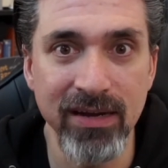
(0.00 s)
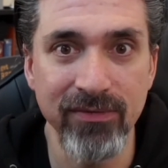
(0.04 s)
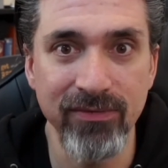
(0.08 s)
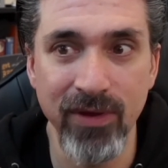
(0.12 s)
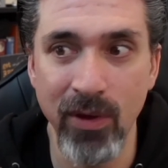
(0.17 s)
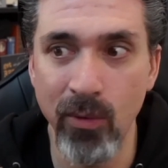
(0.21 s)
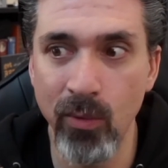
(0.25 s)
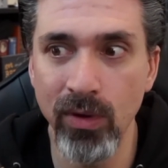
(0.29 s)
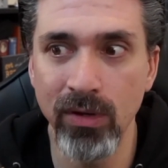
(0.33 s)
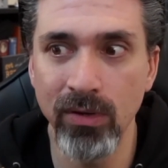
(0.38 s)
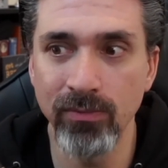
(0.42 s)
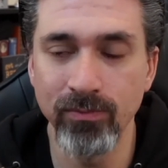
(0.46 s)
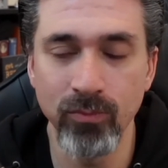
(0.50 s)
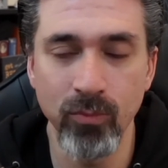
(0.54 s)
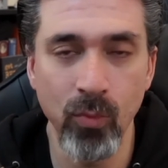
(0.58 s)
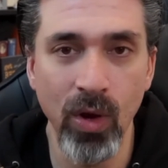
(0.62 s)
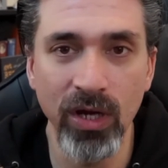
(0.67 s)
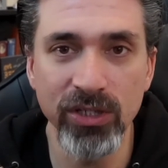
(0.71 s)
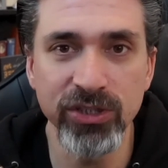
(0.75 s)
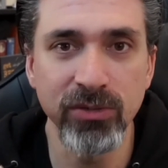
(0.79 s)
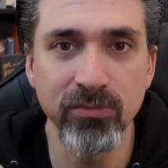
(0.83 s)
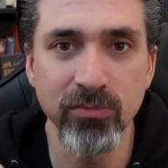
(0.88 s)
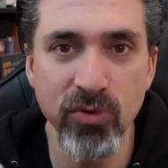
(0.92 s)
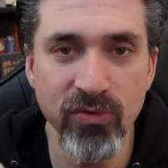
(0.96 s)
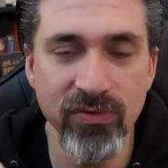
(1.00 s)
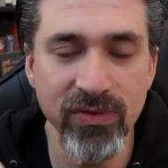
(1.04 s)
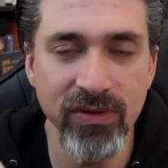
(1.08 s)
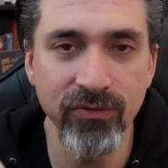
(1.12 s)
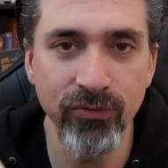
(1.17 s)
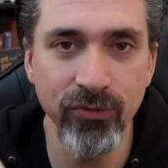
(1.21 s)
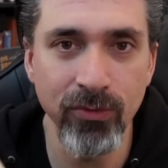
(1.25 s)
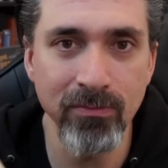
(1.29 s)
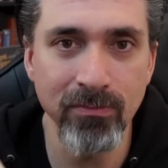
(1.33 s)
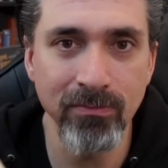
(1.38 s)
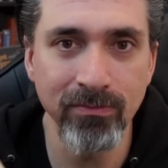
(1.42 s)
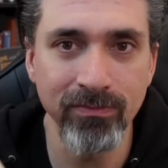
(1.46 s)
If I want to watch a movie
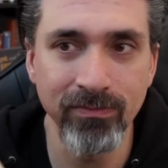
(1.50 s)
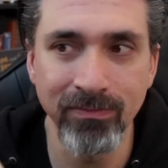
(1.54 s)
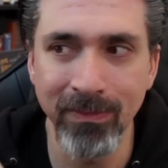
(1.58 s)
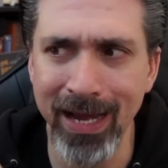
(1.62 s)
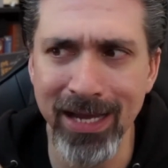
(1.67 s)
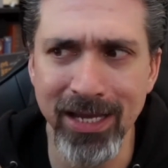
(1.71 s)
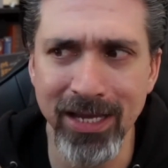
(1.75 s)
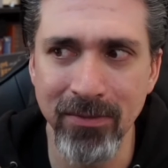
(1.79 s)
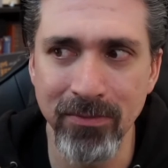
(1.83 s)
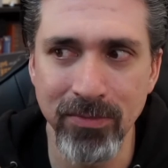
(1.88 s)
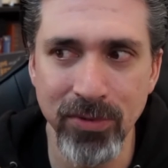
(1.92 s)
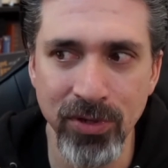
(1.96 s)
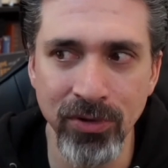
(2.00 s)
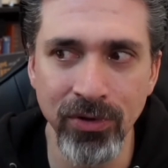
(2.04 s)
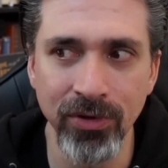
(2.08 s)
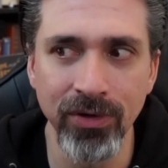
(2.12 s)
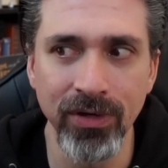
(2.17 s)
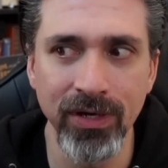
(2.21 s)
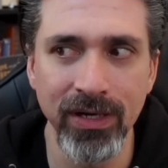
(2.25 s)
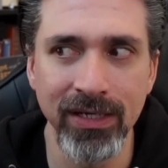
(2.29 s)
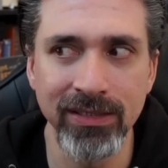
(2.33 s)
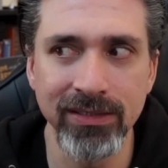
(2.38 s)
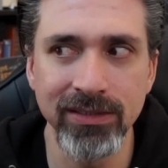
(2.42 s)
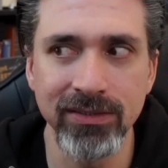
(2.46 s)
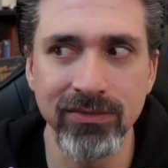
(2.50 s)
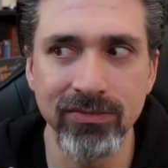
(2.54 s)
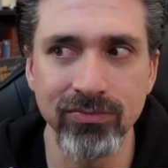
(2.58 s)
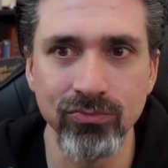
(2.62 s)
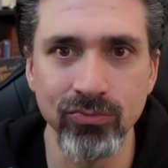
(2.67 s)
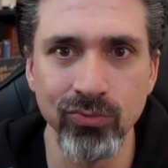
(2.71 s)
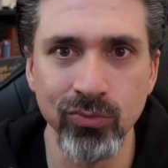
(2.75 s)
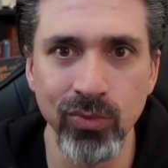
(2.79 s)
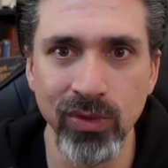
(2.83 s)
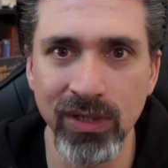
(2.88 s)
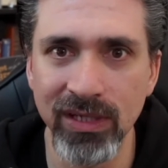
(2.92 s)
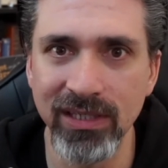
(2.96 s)
from my computer, it's
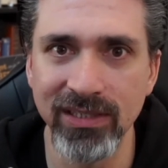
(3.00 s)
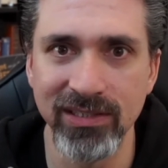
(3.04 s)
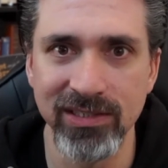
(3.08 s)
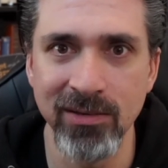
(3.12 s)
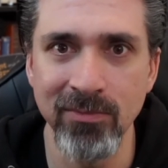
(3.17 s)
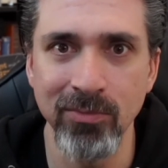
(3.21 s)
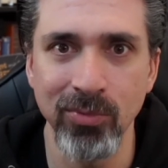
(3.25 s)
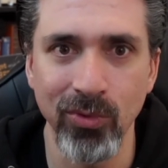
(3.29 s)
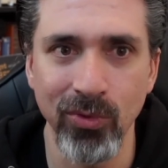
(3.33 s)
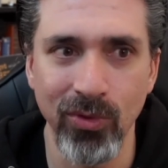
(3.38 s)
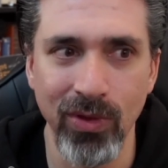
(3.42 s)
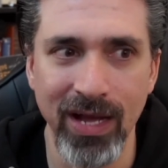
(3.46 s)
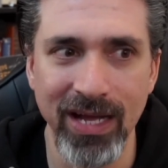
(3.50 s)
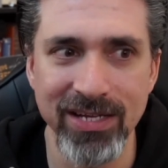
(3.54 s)
really simple.